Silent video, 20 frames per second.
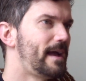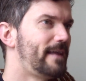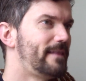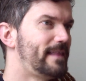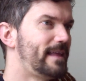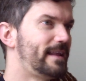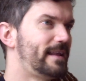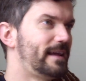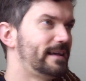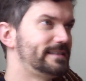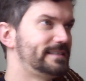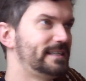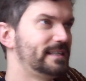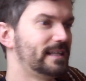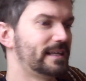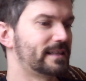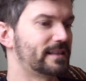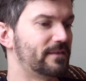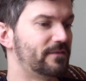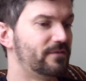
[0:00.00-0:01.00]
And then I
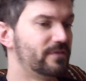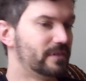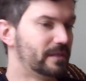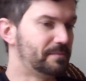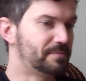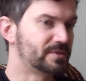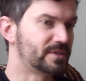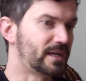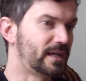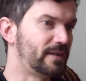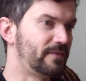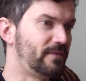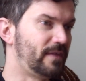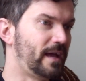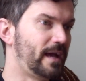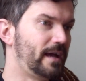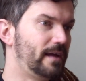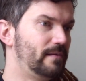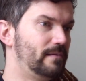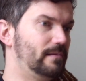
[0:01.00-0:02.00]
see like the flip side of
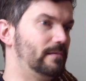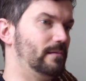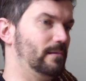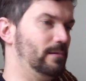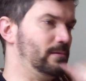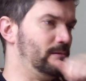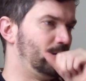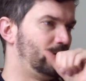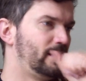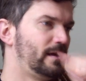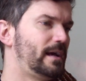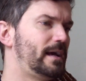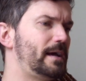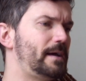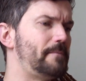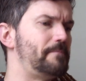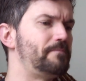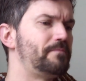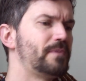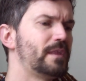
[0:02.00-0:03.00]
that.
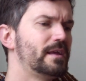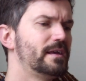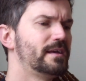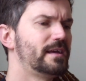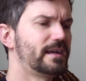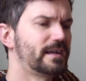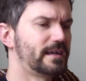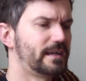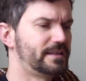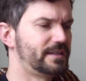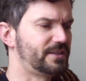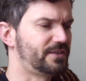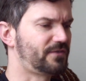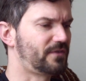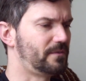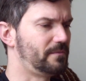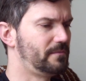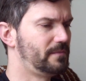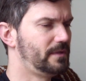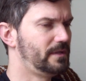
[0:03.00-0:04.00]
I got this
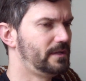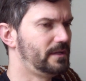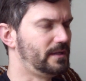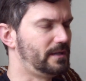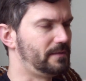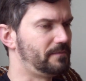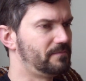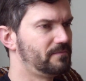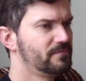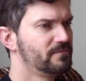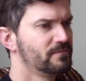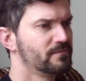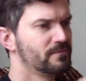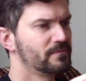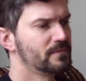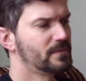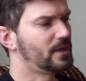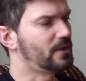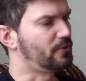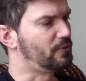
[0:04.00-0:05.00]
from a
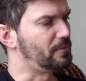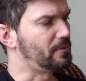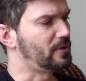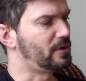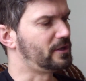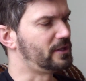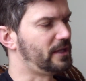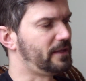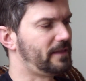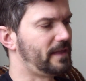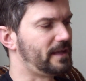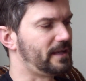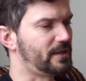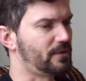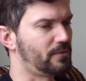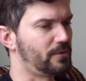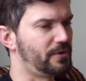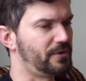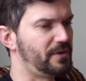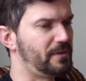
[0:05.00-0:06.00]
group called
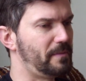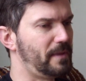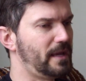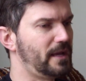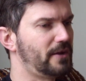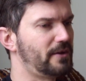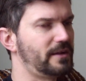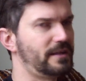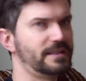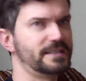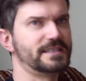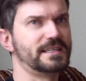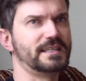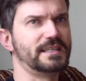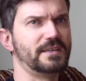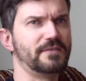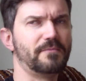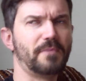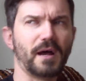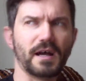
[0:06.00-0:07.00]
Authentic World in the Bay Area, this
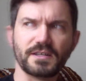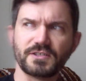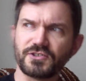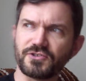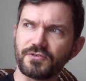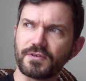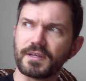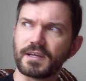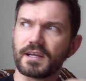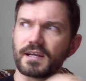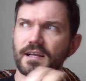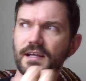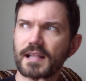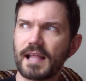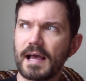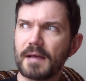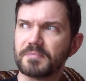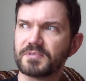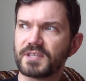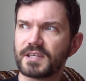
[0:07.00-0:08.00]
idea of posturing and
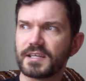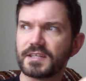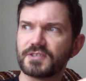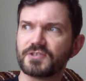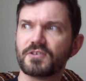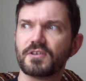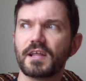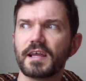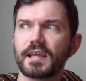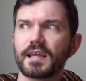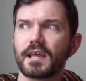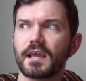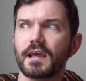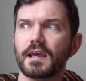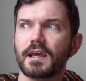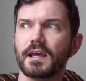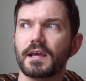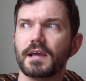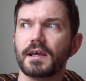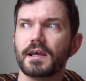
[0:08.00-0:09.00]
collapsing. And so like,